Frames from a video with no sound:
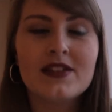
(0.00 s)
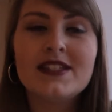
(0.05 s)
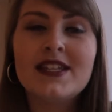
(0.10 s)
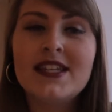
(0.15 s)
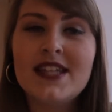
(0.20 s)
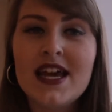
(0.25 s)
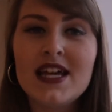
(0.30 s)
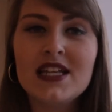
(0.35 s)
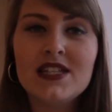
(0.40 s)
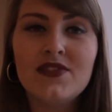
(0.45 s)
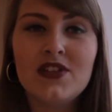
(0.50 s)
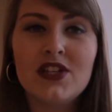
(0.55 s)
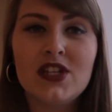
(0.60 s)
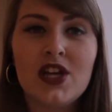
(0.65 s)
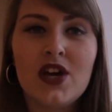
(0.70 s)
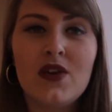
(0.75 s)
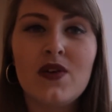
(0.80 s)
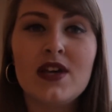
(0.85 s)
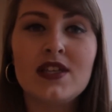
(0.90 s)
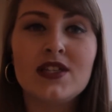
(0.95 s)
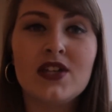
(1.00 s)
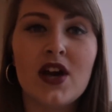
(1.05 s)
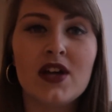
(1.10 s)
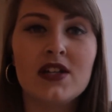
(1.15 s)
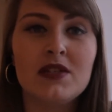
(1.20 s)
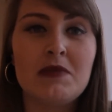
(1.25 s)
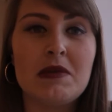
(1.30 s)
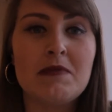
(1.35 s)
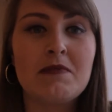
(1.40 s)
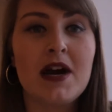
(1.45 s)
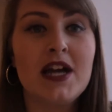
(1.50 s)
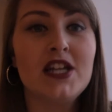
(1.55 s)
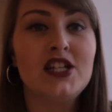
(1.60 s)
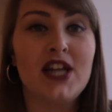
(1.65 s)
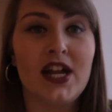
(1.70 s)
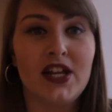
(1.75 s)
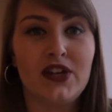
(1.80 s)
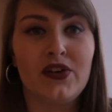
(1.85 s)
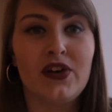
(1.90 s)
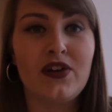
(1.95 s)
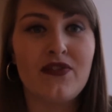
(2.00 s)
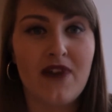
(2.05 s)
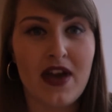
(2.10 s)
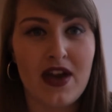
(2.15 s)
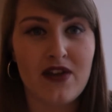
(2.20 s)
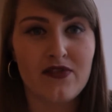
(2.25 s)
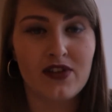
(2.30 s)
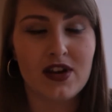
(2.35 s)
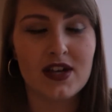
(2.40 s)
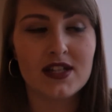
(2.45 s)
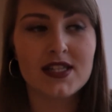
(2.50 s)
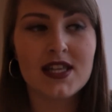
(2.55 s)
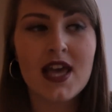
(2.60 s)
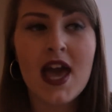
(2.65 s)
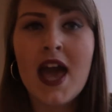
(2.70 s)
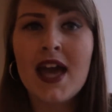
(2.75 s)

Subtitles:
Today's video is going to be my January favourites.